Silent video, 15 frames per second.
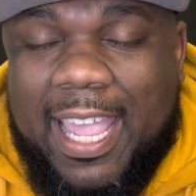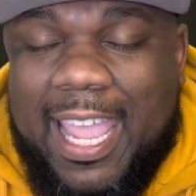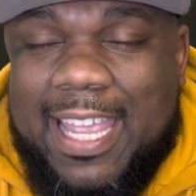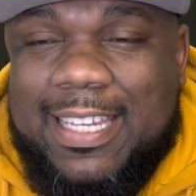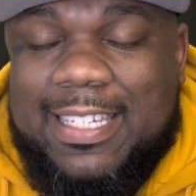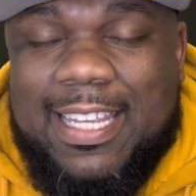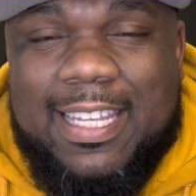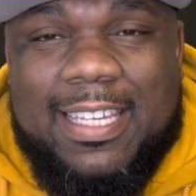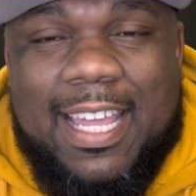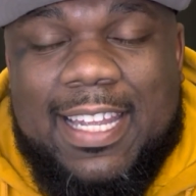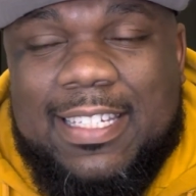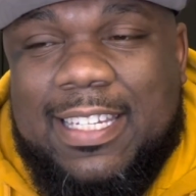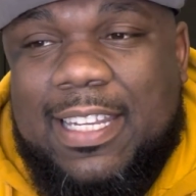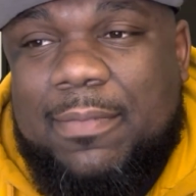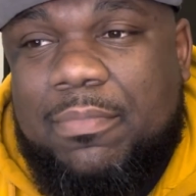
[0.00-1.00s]
18,
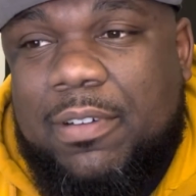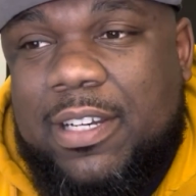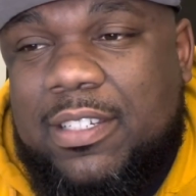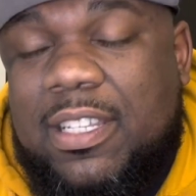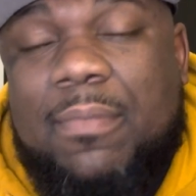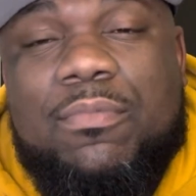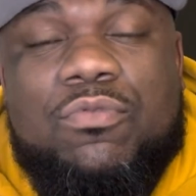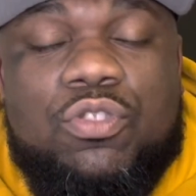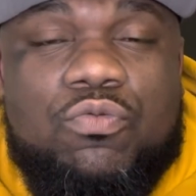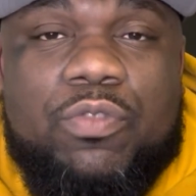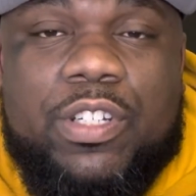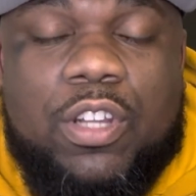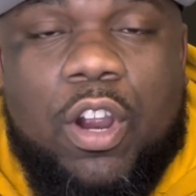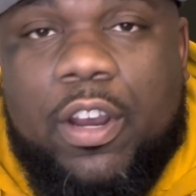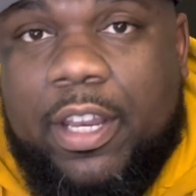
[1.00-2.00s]
19 practice. Something
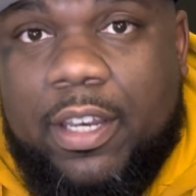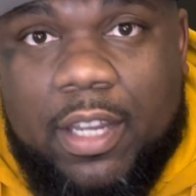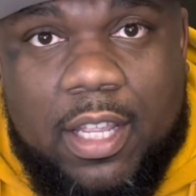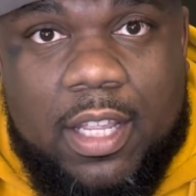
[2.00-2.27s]
retarded.